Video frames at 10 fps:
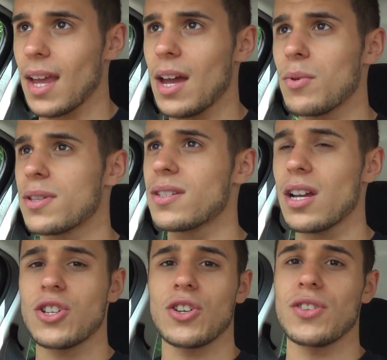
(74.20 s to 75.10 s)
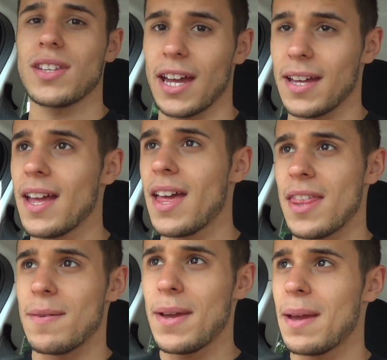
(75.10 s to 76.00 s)
it was such a good day.
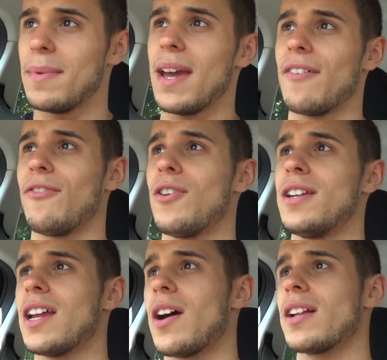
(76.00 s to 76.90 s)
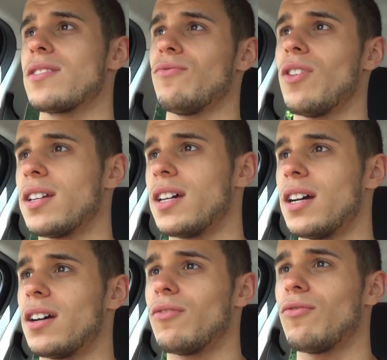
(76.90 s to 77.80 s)
The BNBF really know how to run
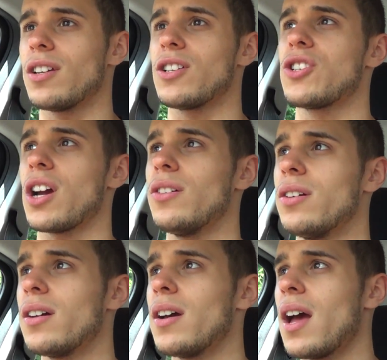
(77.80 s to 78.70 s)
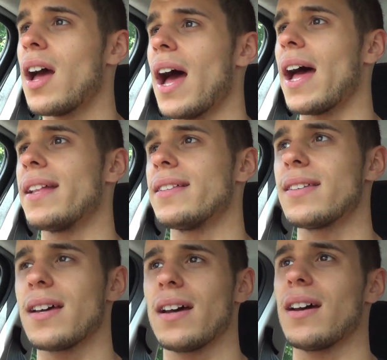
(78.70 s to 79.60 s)
a show,
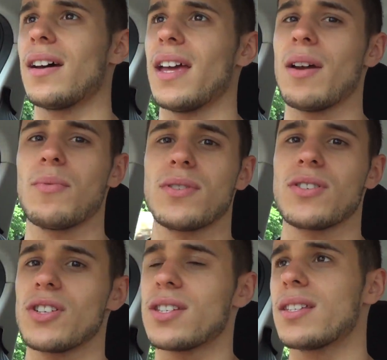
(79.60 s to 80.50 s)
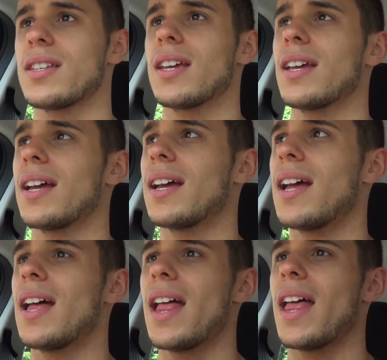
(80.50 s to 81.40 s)
and it was just,
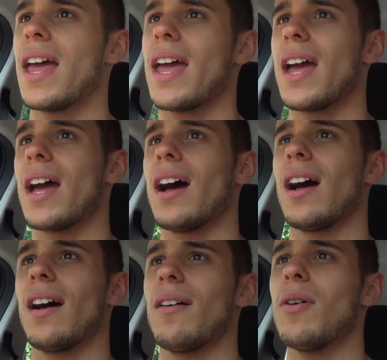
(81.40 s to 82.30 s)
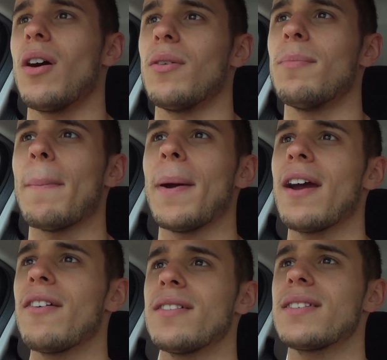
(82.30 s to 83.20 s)
well, my
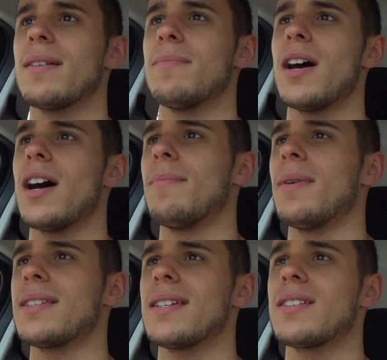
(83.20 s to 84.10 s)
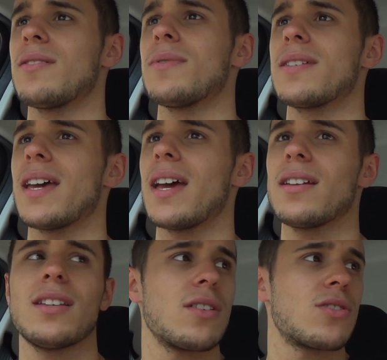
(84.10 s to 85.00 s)
parents and my sister was
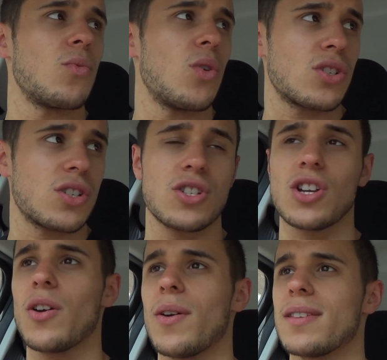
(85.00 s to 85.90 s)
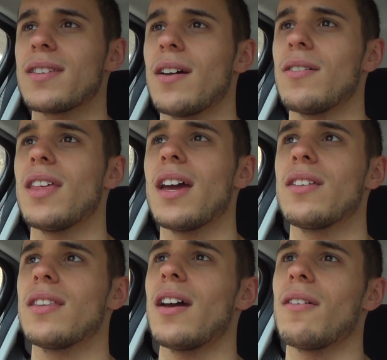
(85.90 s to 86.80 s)
there, to watch the show, and so
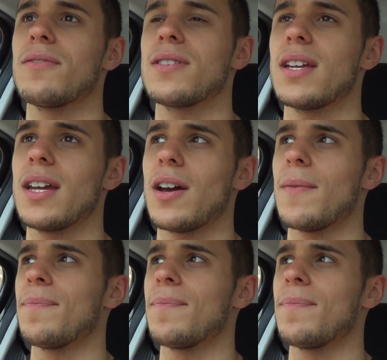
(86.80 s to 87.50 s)
they obviously